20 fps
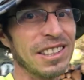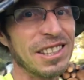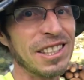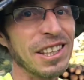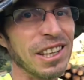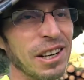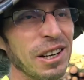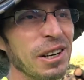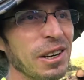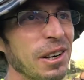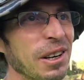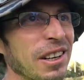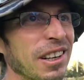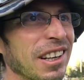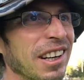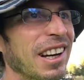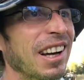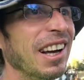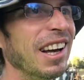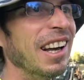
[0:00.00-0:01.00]
so,
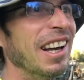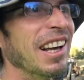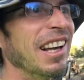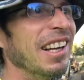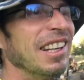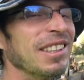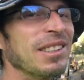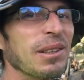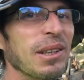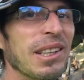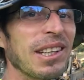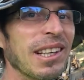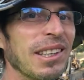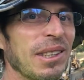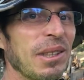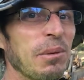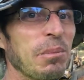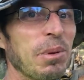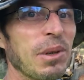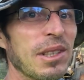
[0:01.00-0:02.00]
so I got
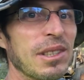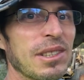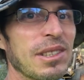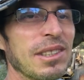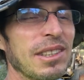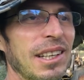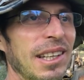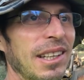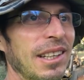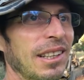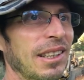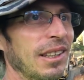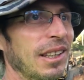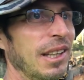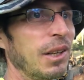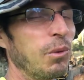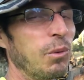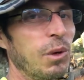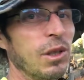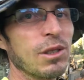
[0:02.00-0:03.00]
the impression that
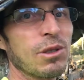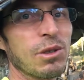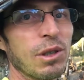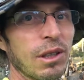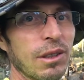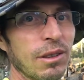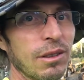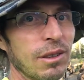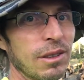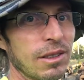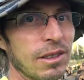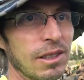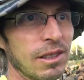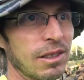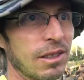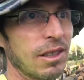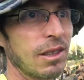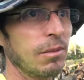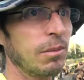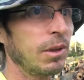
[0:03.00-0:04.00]
like one truckload is
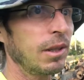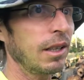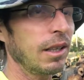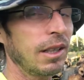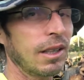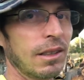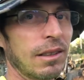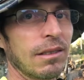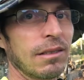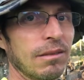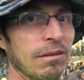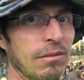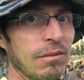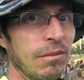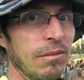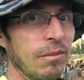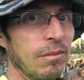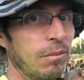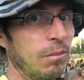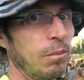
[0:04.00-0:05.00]
just going to be like
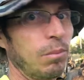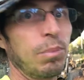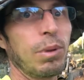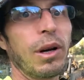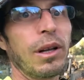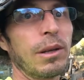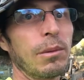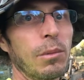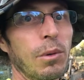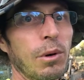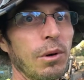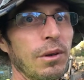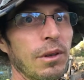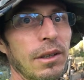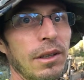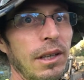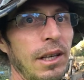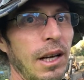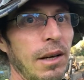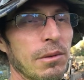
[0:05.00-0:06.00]
probably more
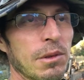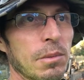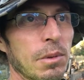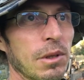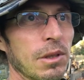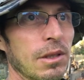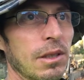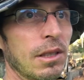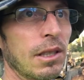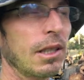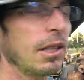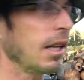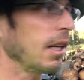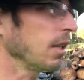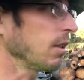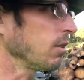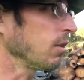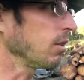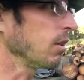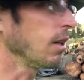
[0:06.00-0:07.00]
than the average person can
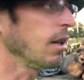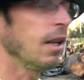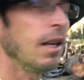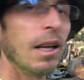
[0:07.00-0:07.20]
handle.